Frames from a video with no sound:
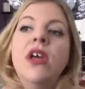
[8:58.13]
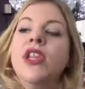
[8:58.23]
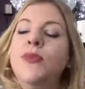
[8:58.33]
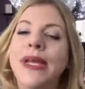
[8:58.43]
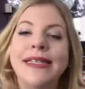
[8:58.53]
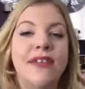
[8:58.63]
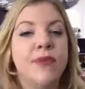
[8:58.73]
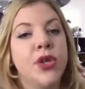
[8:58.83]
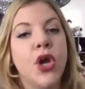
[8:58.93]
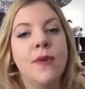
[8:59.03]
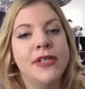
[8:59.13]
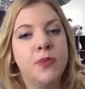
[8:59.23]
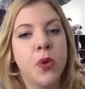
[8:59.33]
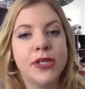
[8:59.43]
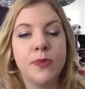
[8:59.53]
then please leave them in the comments
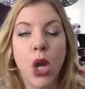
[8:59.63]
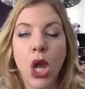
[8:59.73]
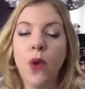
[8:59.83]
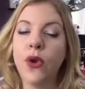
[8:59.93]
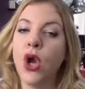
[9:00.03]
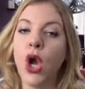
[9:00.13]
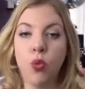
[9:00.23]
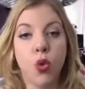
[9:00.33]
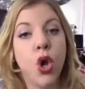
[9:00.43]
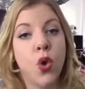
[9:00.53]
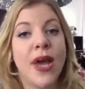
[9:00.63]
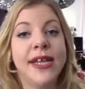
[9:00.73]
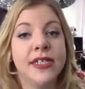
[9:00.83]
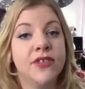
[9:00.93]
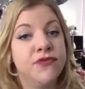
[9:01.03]
box below, and I will go
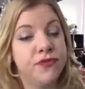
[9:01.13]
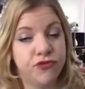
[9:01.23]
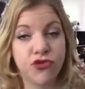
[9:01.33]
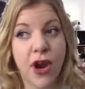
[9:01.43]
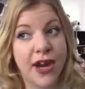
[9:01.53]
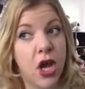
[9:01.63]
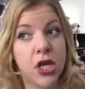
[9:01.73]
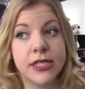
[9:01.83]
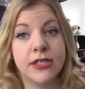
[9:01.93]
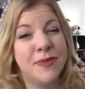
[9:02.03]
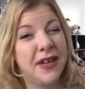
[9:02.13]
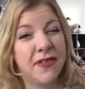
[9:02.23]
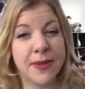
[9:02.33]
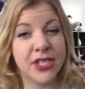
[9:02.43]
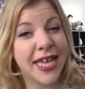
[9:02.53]
and try and answer as many of
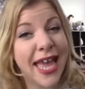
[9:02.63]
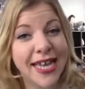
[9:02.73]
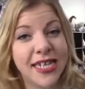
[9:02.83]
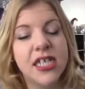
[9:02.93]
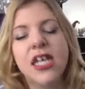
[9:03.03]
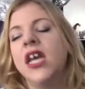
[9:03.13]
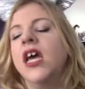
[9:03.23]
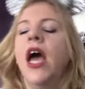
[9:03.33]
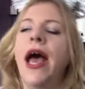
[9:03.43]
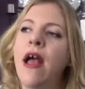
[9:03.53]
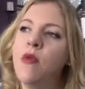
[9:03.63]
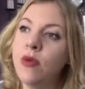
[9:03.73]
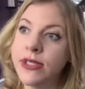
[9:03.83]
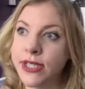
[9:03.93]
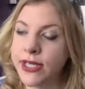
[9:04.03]
them as I can.
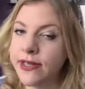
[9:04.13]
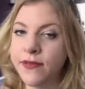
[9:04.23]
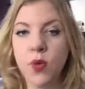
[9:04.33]
Also, if you